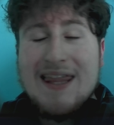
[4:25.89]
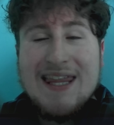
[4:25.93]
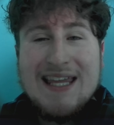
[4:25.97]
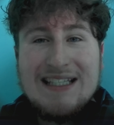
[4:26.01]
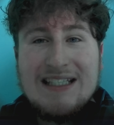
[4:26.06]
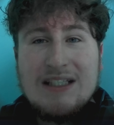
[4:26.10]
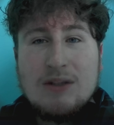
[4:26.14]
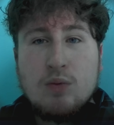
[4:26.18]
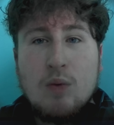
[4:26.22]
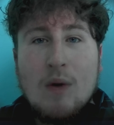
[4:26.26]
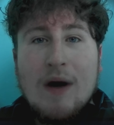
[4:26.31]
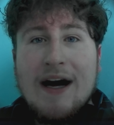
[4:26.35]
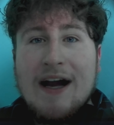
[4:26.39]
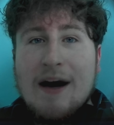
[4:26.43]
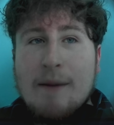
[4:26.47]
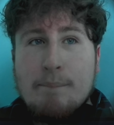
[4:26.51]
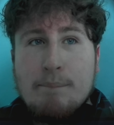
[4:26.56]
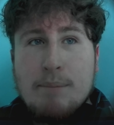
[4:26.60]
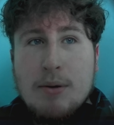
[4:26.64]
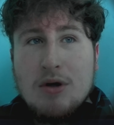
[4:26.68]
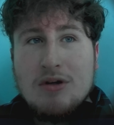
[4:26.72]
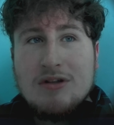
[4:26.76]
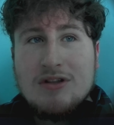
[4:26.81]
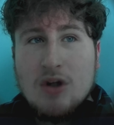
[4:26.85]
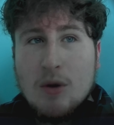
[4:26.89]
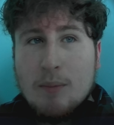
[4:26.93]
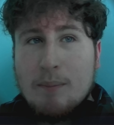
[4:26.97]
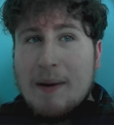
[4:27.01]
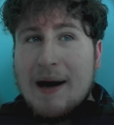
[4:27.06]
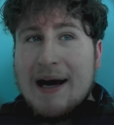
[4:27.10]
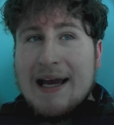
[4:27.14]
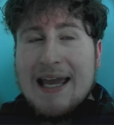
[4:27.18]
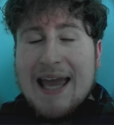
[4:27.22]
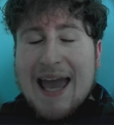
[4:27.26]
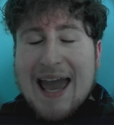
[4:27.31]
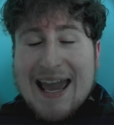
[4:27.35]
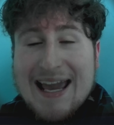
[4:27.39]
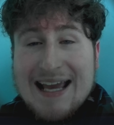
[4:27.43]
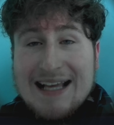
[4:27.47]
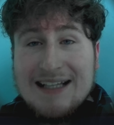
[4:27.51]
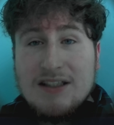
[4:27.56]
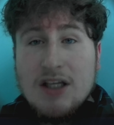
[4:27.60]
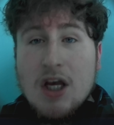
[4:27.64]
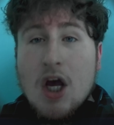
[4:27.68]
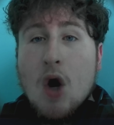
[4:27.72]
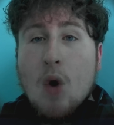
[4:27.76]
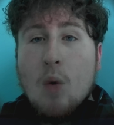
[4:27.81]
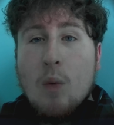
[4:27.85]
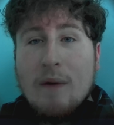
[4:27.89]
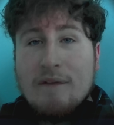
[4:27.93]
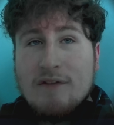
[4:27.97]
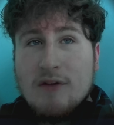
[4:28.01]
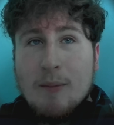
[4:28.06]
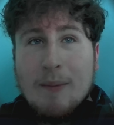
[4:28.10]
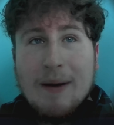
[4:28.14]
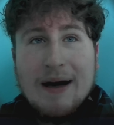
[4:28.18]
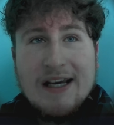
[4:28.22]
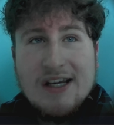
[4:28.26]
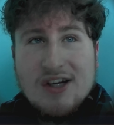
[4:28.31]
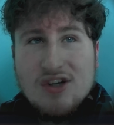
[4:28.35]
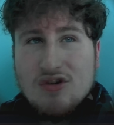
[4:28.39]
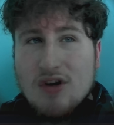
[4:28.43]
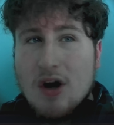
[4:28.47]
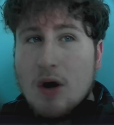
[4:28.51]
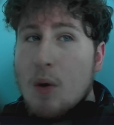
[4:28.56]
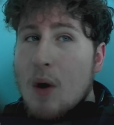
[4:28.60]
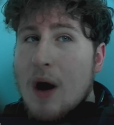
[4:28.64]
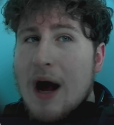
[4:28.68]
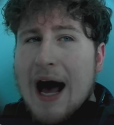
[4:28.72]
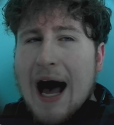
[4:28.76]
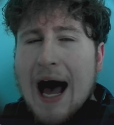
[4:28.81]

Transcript: this is why I boosted up by 8 with the Maestro.